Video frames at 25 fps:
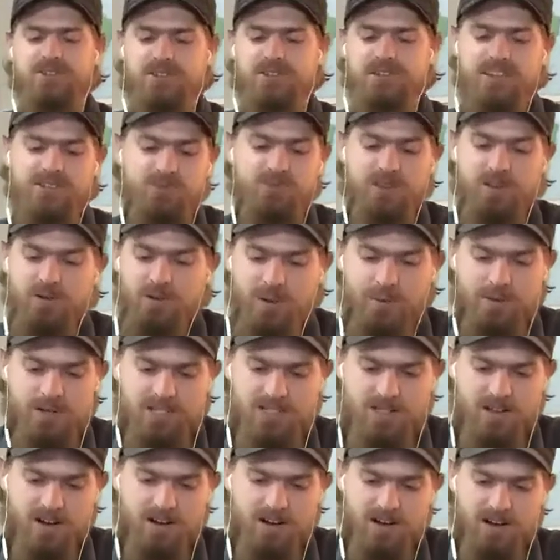So that's really why we
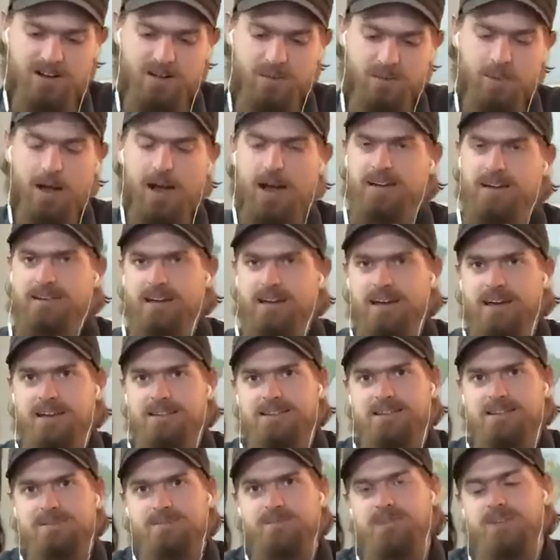started the
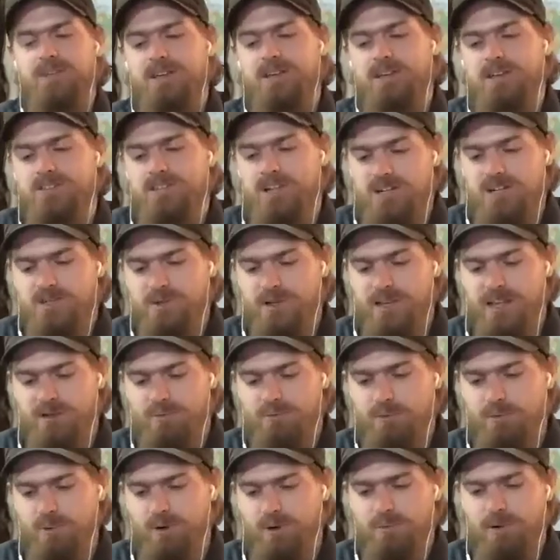podcast, the Josh and
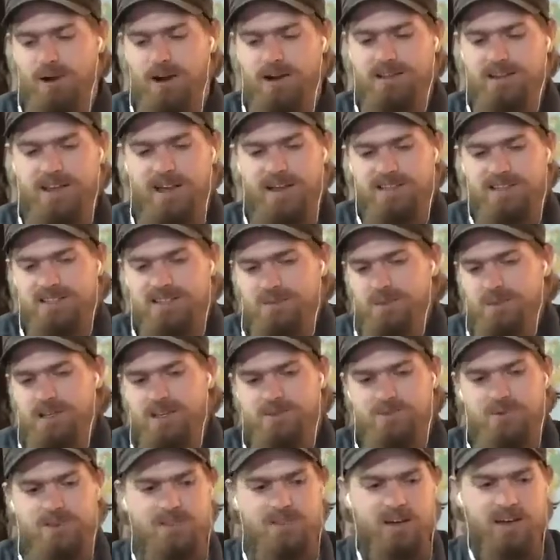Caleb Report podcast, is
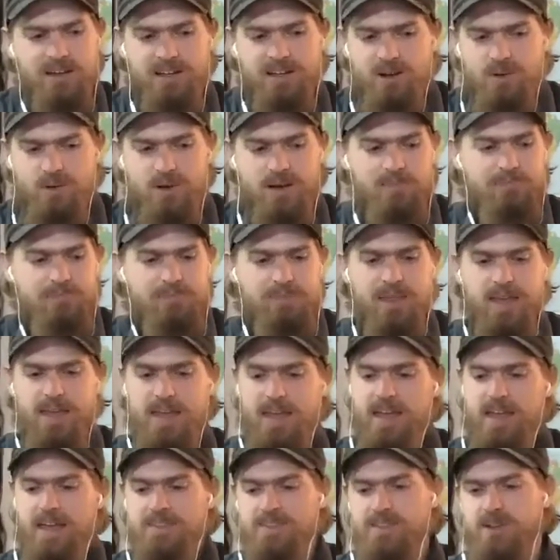because we thought, you know what,
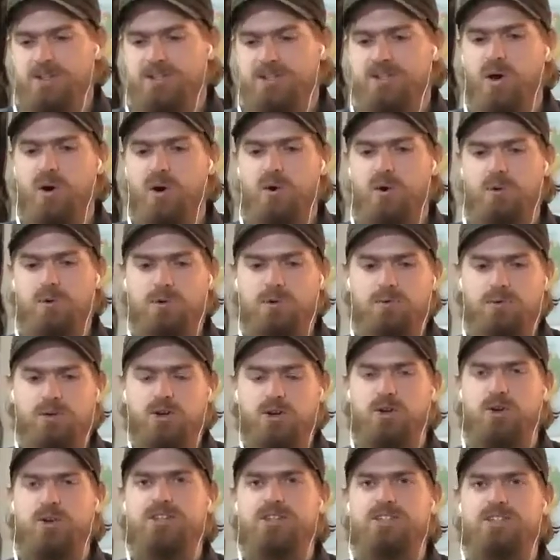there are no
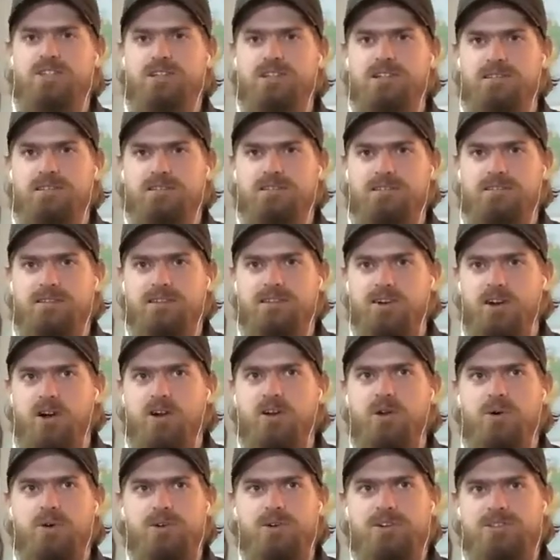Christians
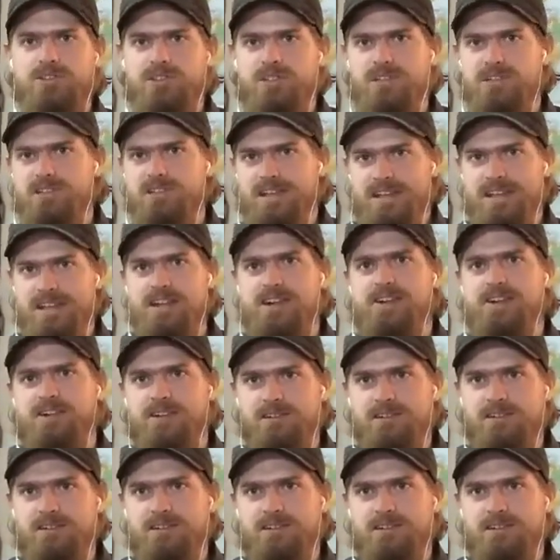here